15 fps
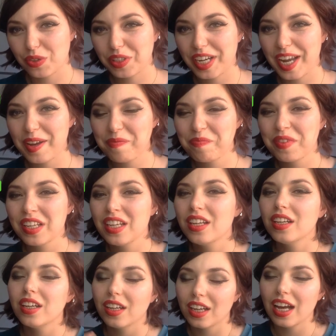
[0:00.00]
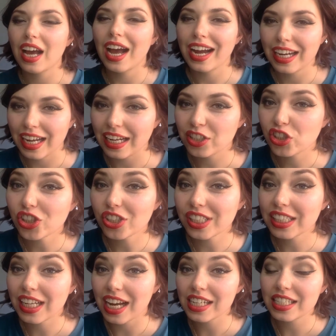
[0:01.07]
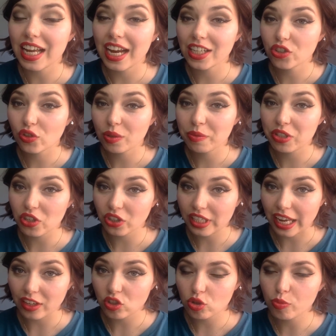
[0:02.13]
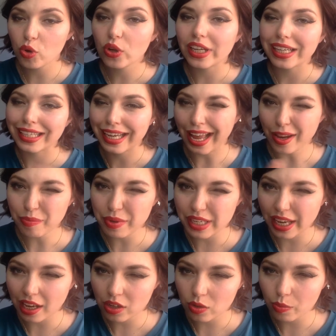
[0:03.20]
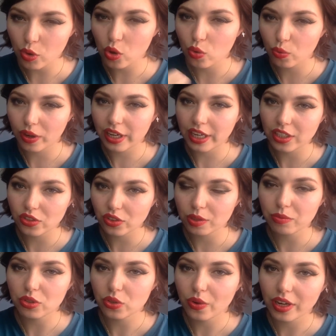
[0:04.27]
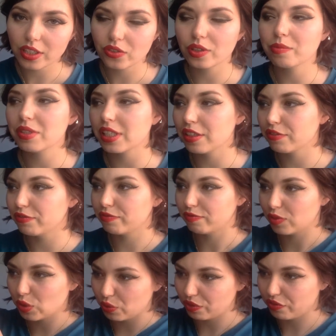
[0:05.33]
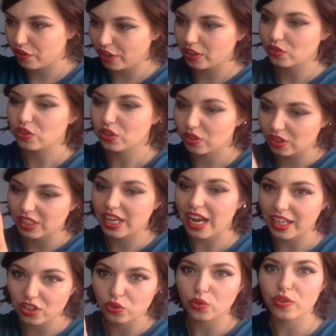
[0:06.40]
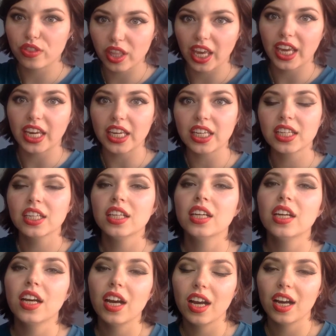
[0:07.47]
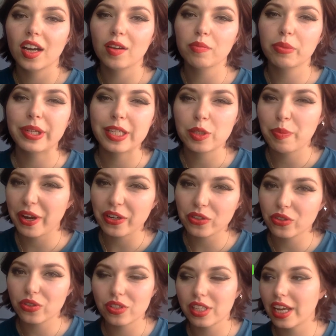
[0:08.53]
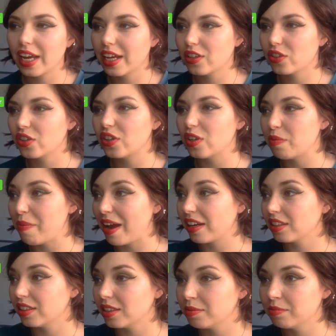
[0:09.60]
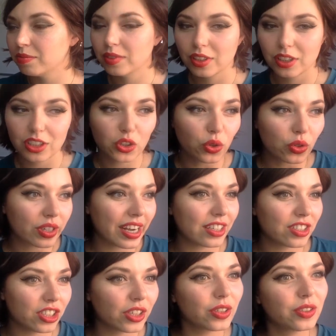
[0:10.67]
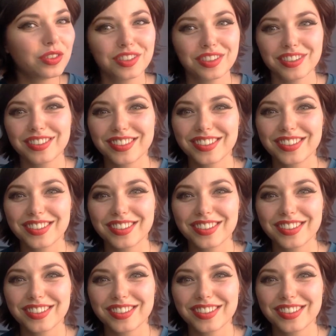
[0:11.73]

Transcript: Okay? I just said, guys, ice cream is uncountable. It can be countable, one ice cream, two ice creams, if you're referring to the actual thingy. But it's better to say, I don't know, a magnum, a cornetto.